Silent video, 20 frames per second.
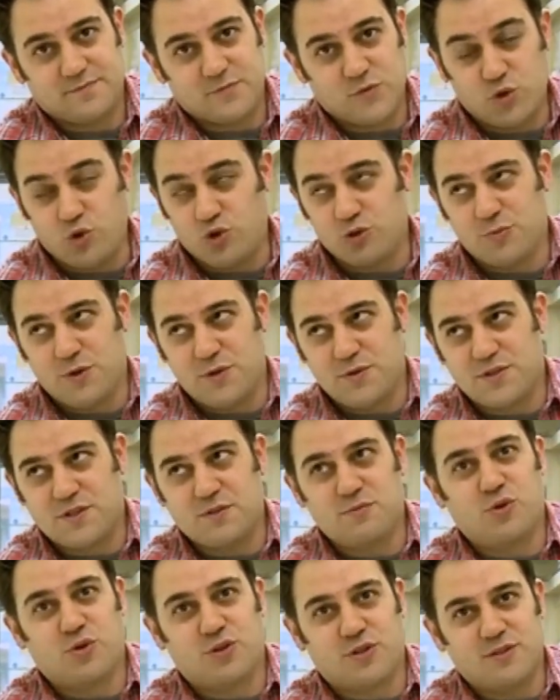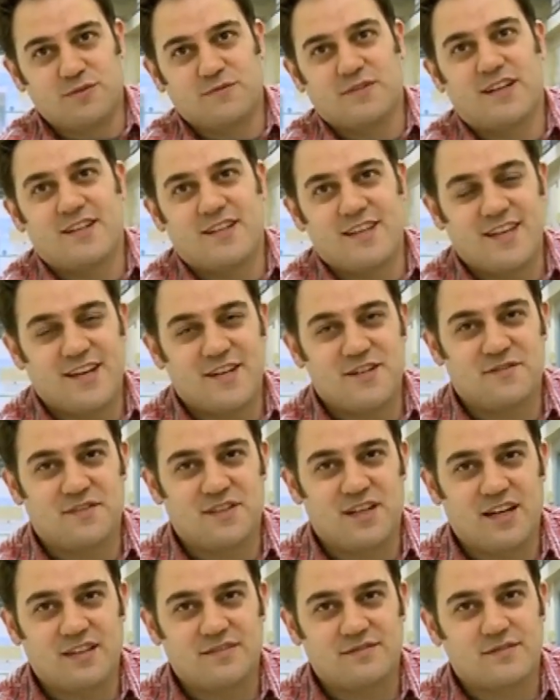or almost immortal under the edge of
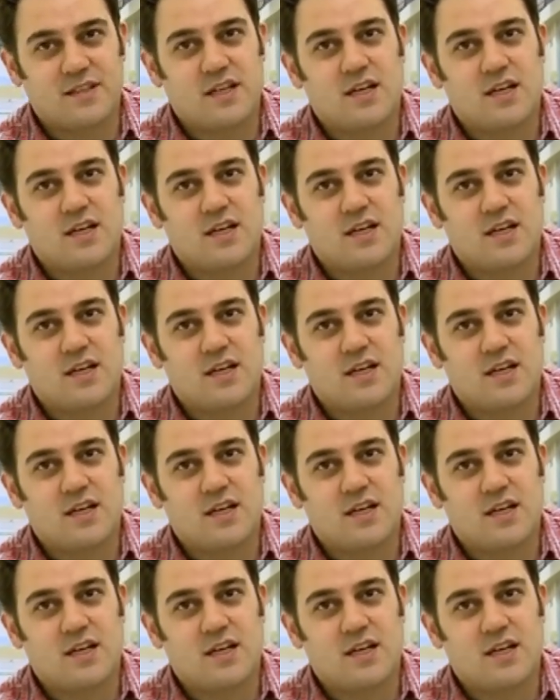a knife.